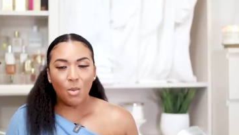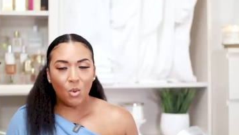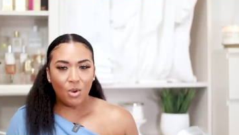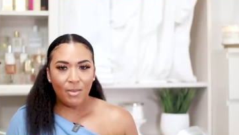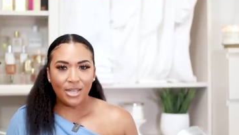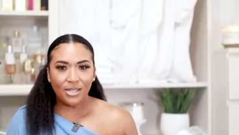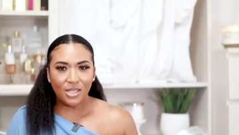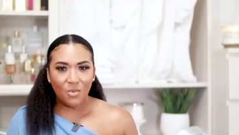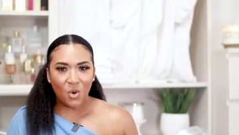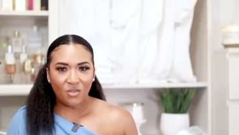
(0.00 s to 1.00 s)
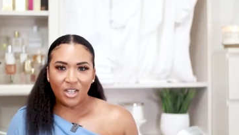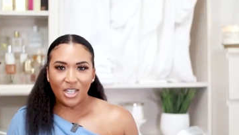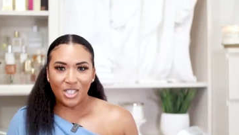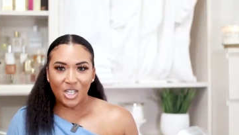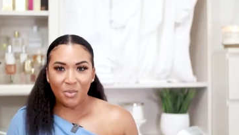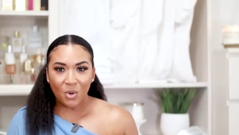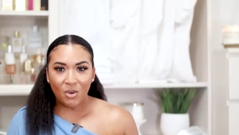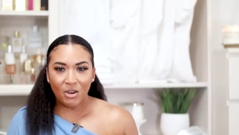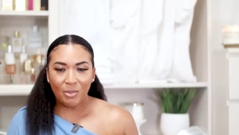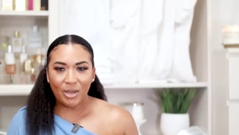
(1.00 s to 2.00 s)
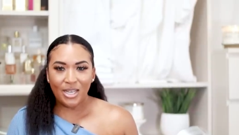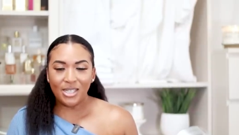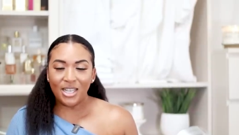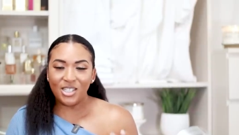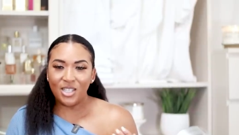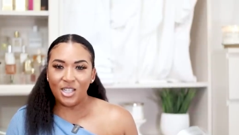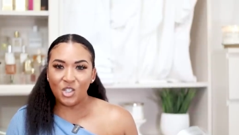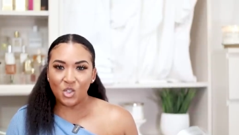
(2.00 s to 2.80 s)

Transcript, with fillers: but what makes this more of a contemporary piece is the